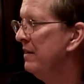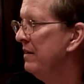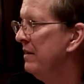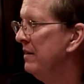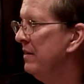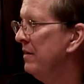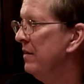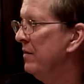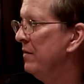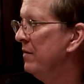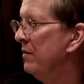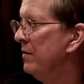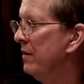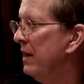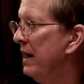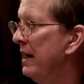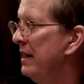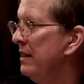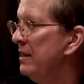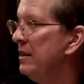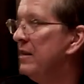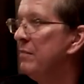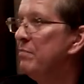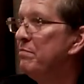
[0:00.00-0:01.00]
Mm-hmm.
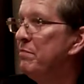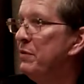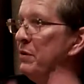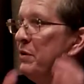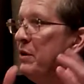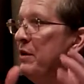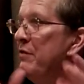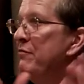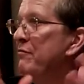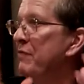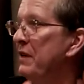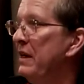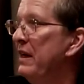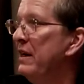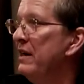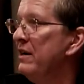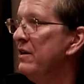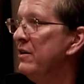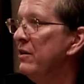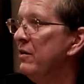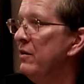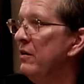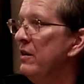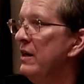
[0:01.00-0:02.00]
Right? The Buddha
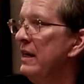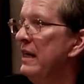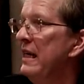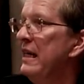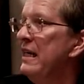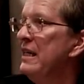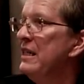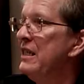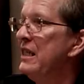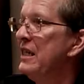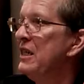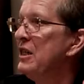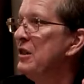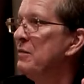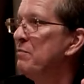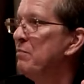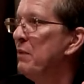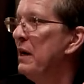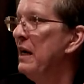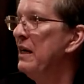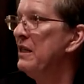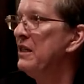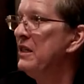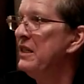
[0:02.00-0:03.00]
vehicle is
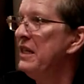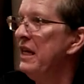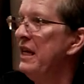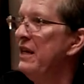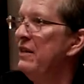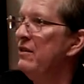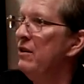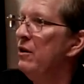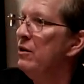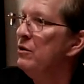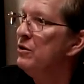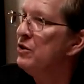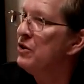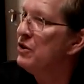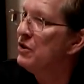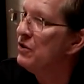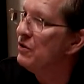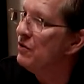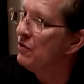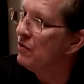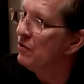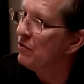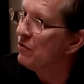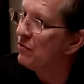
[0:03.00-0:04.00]
expressed in
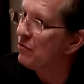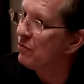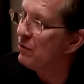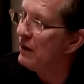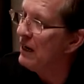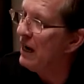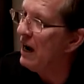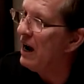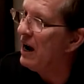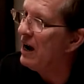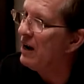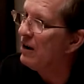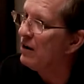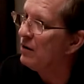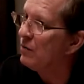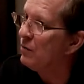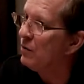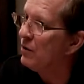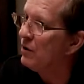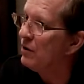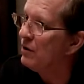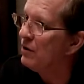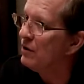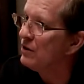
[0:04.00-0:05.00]
those three higher
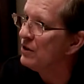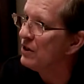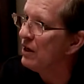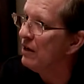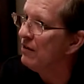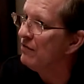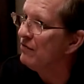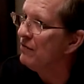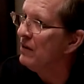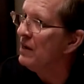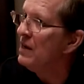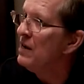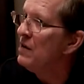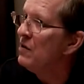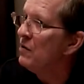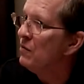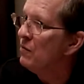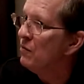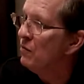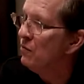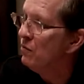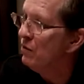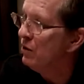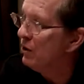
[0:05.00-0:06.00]
worlds of
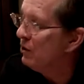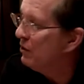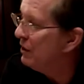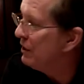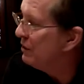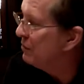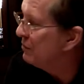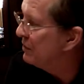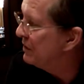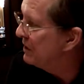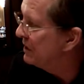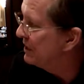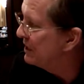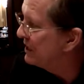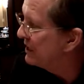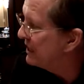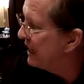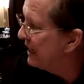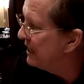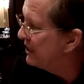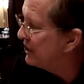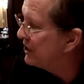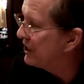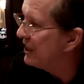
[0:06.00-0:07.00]
learning,
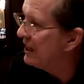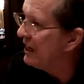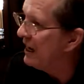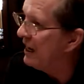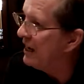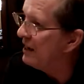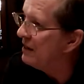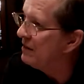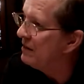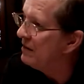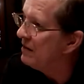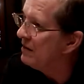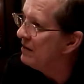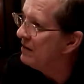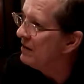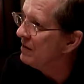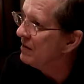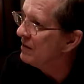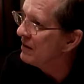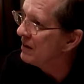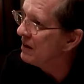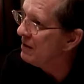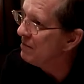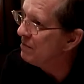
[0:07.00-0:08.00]
realization, and
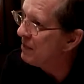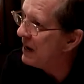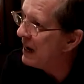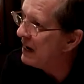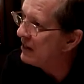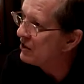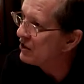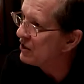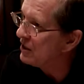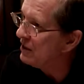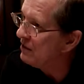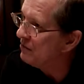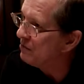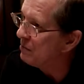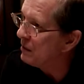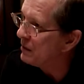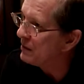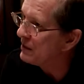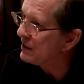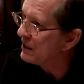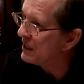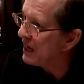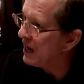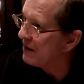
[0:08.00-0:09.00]
compassion of
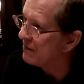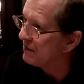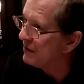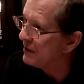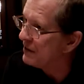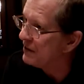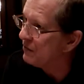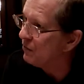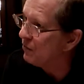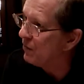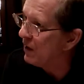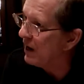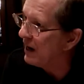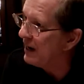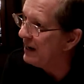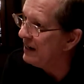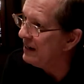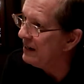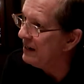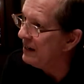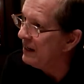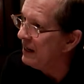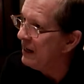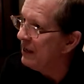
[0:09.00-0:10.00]
bodhisattva,
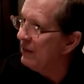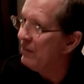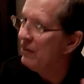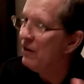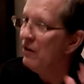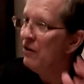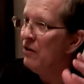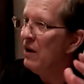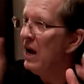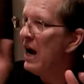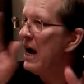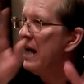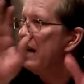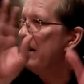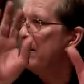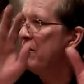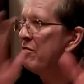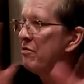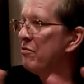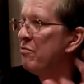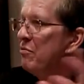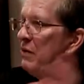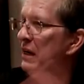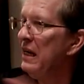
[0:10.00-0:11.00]
right? Yeah. They're not
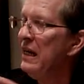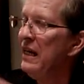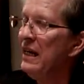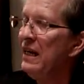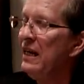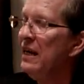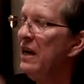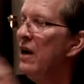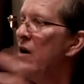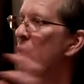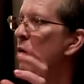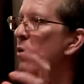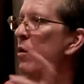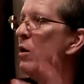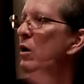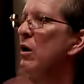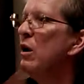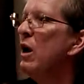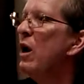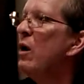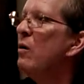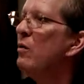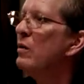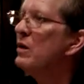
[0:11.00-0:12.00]
three or
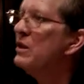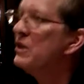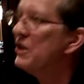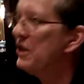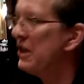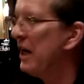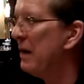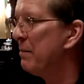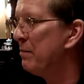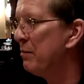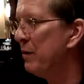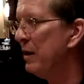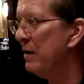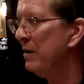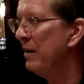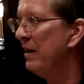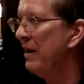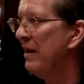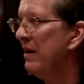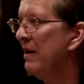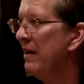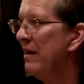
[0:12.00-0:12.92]
lower separate